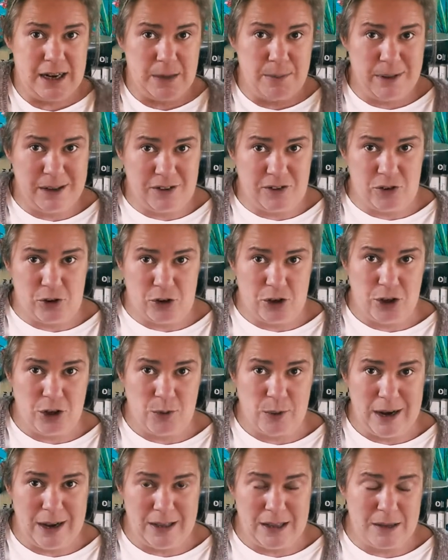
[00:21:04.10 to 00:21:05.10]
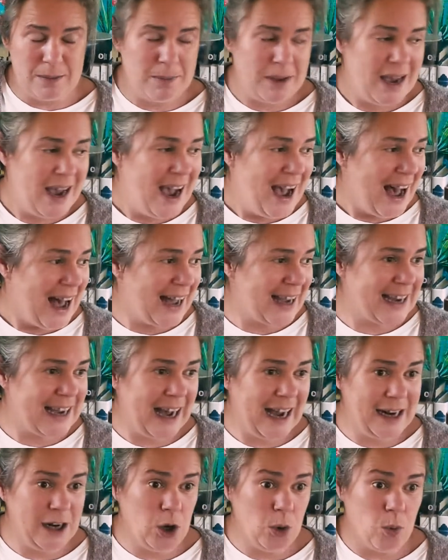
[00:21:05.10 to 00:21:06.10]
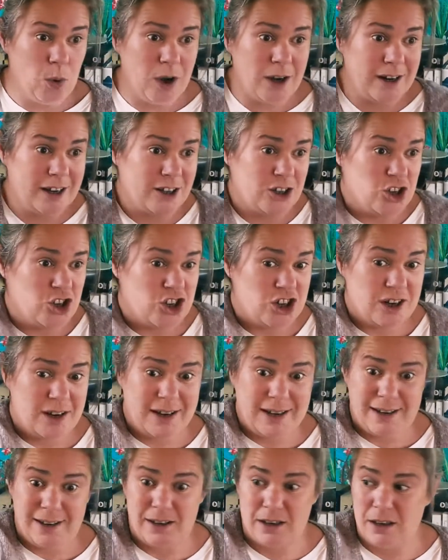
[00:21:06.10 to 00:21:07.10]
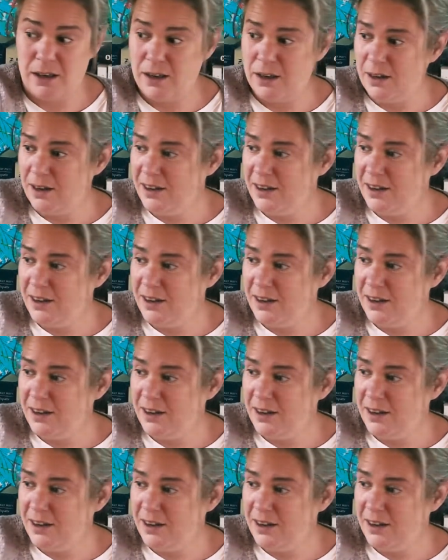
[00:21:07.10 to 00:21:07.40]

in a big circle around them. I kind of want a giant